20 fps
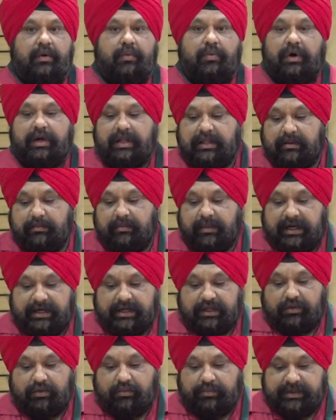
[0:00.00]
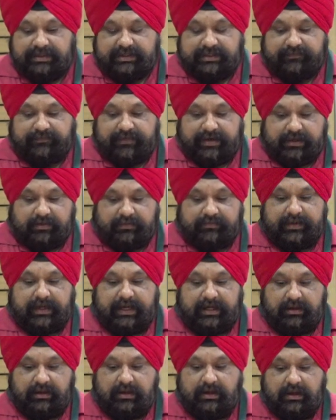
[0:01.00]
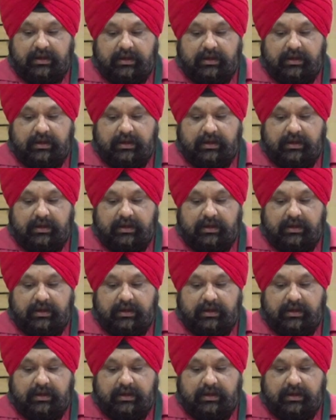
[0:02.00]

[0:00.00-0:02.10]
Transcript: What are the multi-omics effect of that?